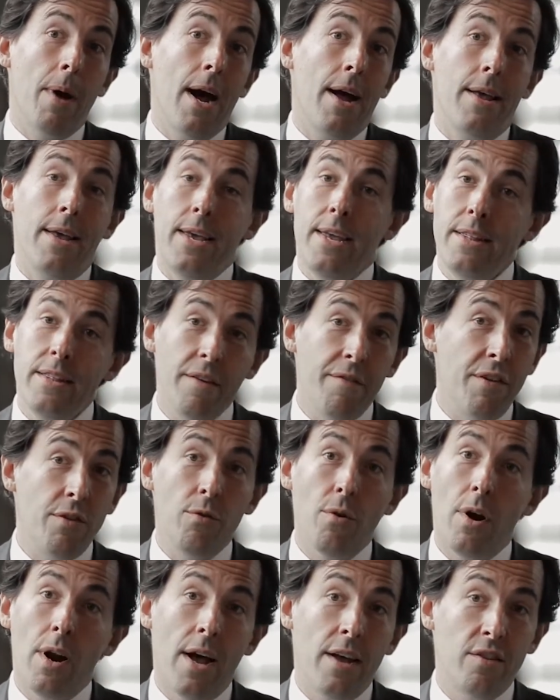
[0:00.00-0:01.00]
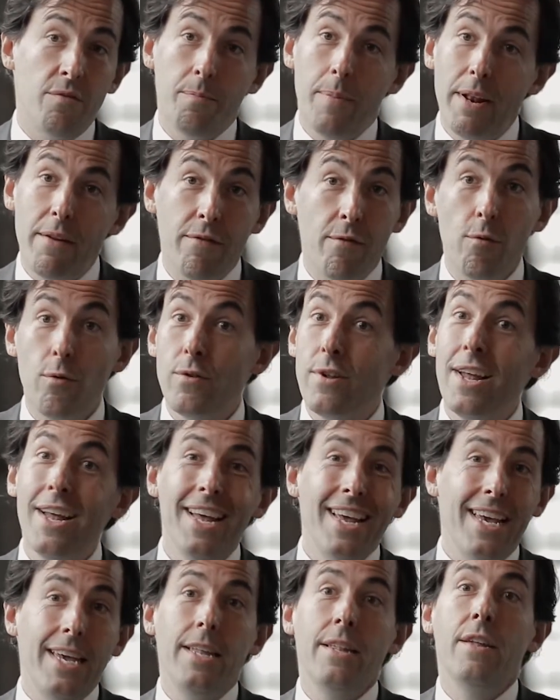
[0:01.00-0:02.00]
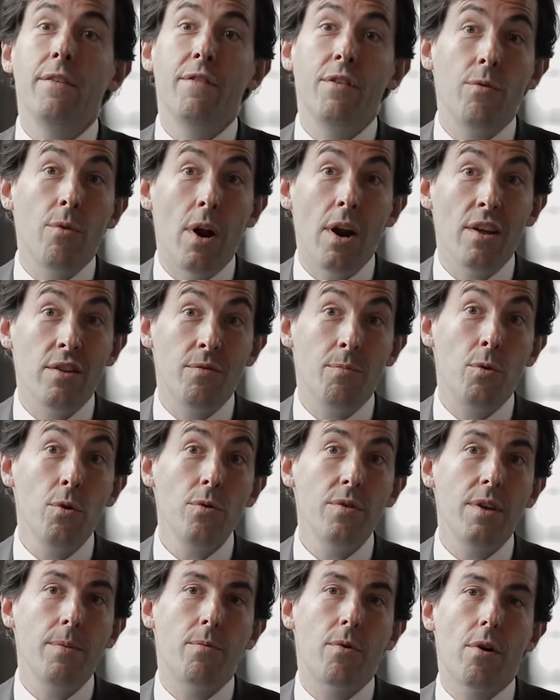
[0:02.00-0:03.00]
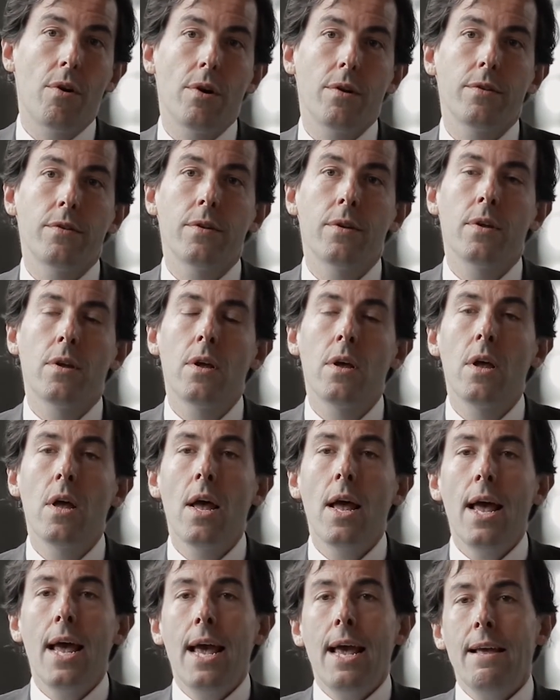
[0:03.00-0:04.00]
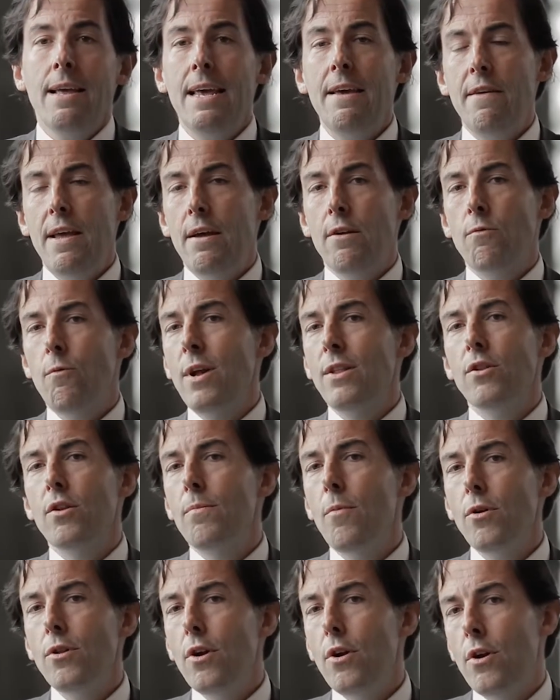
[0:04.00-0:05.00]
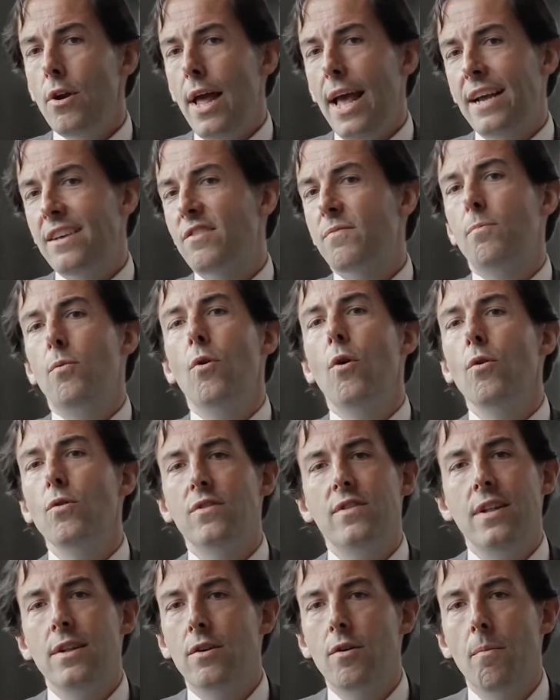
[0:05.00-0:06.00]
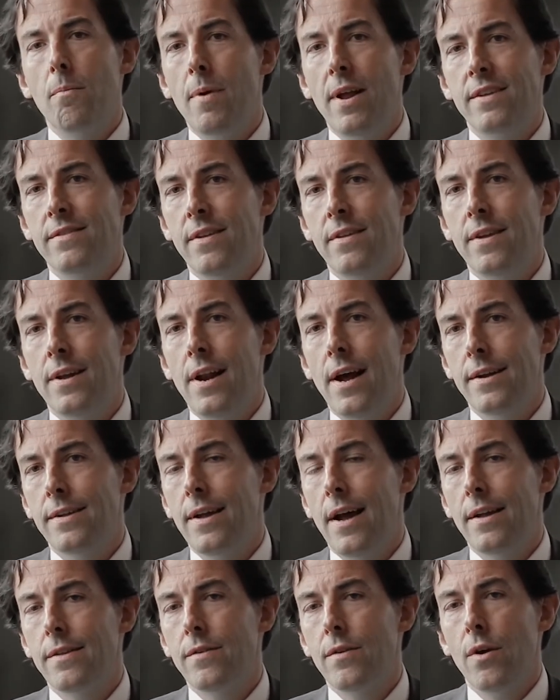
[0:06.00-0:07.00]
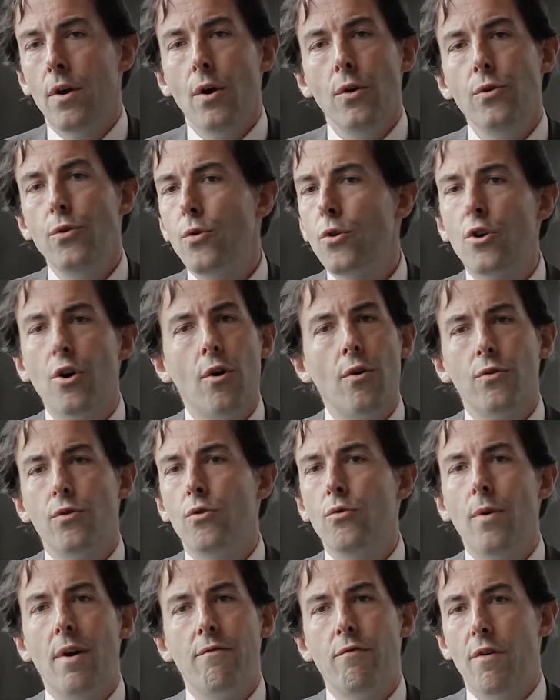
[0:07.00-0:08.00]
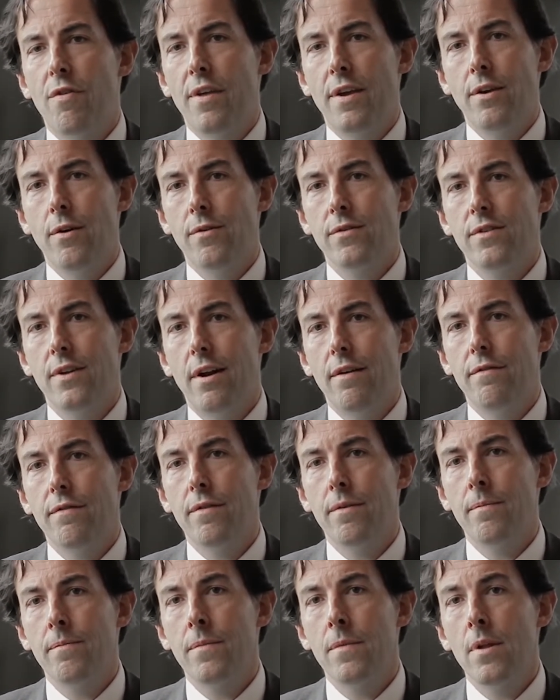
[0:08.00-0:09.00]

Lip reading: buy, individualized pet food, individualized beauty products. When the model explodes in complexity like that, you can't do everything yourself.